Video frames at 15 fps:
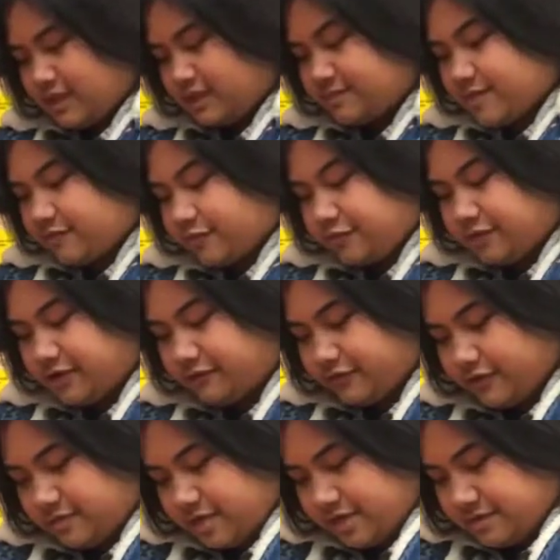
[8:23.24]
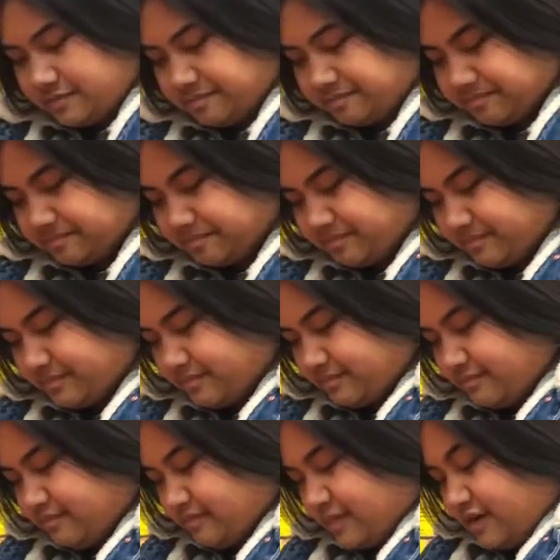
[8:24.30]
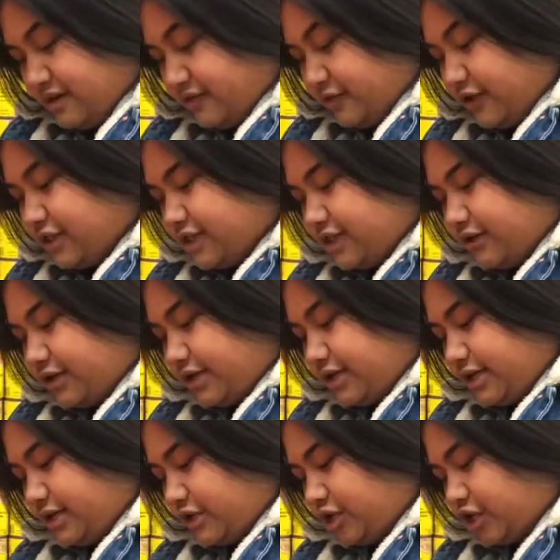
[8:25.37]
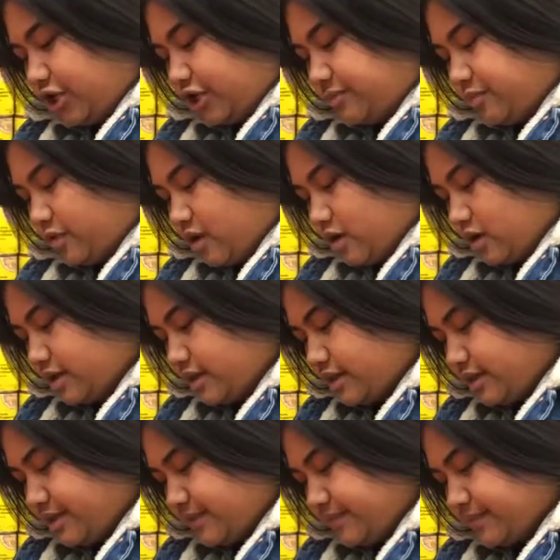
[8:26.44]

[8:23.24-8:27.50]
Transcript: This might ruin it for me. First ingredient, chicken broth.